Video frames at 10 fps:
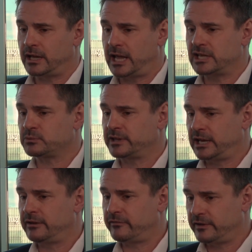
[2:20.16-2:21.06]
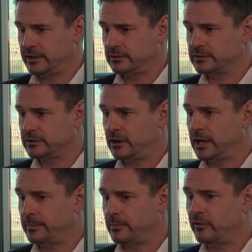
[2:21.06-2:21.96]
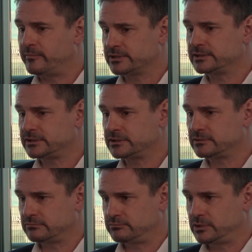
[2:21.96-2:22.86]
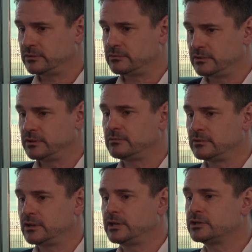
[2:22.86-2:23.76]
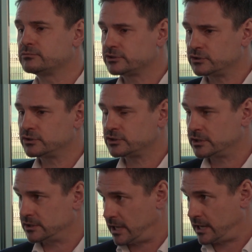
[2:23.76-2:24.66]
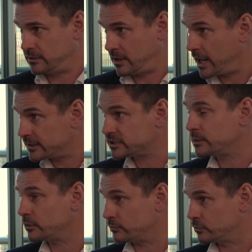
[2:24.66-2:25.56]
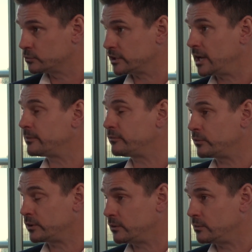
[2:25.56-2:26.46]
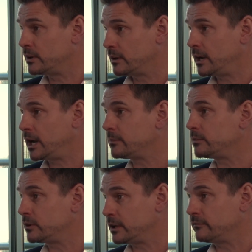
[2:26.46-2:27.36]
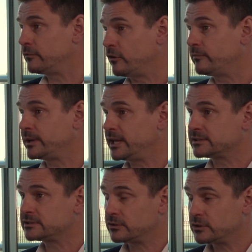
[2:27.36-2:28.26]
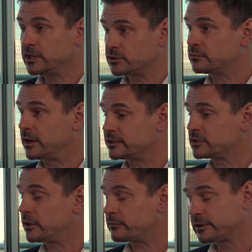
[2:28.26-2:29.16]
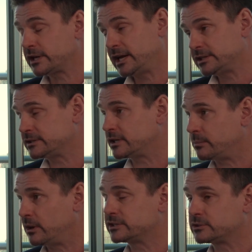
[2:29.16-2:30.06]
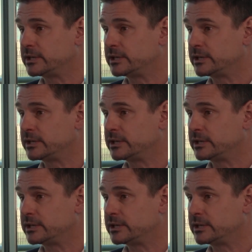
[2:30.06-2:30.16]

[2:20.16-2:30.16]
as with any field of business, you need to research it and understand what the rules are before you get involved. But yes, you're right. There's a lot of regulation that applies to